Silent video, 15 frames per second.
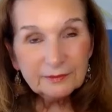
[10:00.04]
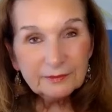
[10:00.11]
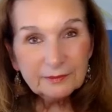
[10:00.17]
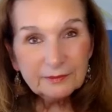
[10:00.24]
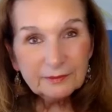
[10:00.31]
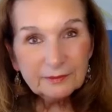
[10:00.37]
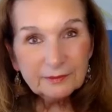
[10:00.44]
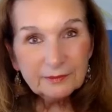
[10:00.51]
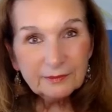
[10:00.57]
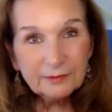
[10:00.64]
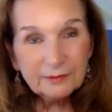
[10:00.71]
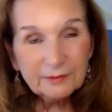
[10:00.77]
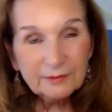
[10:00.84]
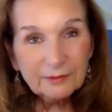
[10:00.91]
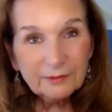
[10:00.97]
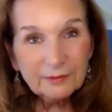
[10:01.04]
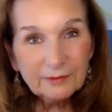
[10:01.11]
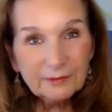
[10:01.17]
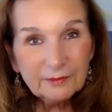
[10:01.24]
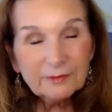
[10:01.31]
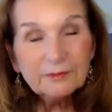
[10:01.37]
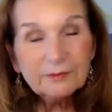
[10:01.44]

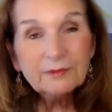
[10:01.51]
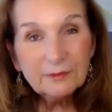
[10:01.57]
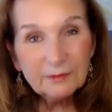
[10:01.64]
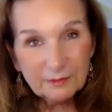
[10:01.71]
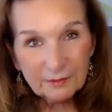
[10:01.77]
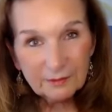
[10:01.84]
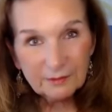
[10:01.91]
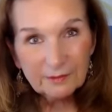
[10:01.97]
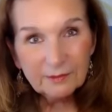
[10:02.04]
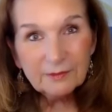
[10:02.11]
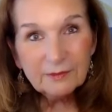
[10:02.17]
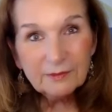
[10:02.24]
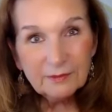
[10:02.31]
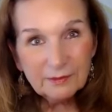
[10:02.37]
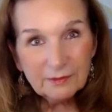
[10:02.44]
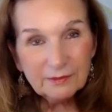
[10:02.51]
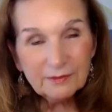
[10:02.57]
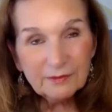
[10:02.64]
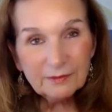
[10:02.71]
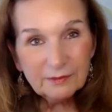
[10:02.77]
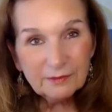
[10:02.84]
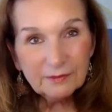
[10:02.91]

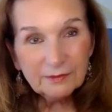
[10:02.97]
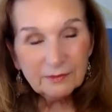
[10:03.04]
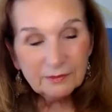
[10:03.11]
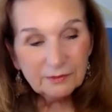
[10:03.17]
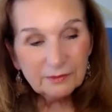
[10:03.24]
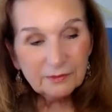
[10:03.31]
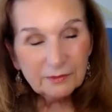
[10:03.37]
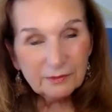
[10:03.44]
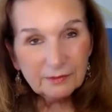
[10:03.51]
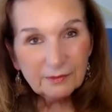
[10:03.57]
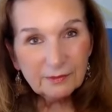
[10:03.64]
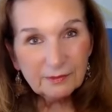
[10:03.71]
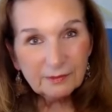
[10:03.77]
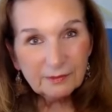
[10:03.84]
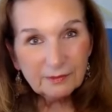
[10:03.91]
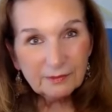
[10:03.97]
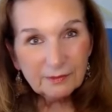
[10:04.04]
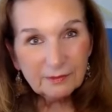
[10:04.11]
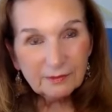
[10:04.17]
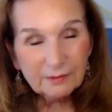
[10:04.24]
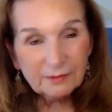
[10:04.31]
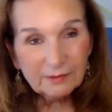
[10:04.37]

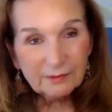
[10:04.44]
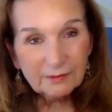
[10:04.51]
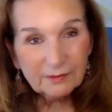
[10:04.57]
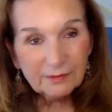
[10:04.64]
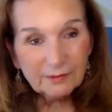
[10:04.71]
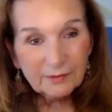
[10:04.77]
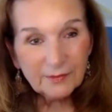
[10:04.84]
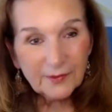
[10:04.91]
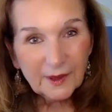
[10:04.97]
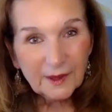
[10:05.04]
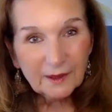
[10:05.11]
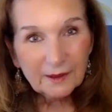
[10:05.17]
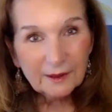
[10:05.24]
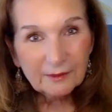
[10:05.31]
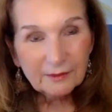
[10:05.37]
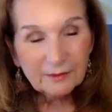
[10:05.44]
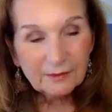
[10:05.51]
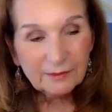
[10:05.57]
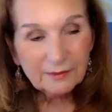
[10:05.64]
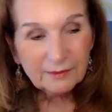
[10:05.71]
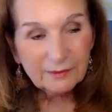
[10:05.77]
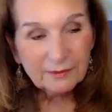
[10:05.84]

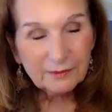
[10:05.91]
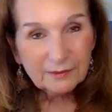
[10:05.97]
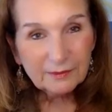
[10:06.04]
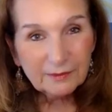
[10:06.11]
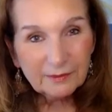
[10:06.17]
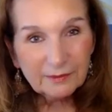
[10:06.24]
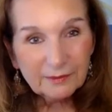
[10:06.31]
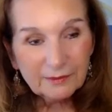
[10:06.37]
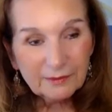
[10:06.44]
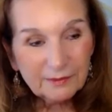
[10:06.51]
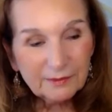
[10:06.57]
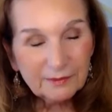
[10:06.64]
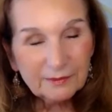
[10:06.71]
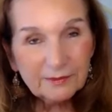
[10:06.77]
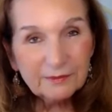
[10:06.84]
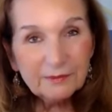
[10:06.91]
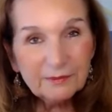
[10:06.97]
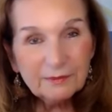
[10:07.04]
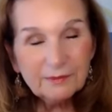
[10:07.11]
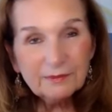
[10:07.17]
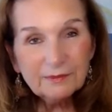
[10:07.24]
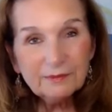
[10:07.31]

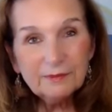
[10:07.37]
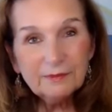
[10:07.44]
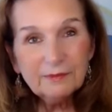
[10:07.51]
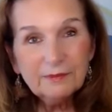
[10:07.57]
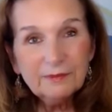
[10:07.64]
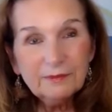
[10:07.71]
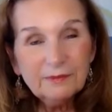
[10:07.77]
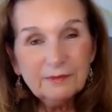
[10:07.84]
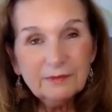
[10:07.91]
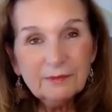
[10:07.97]
(silent)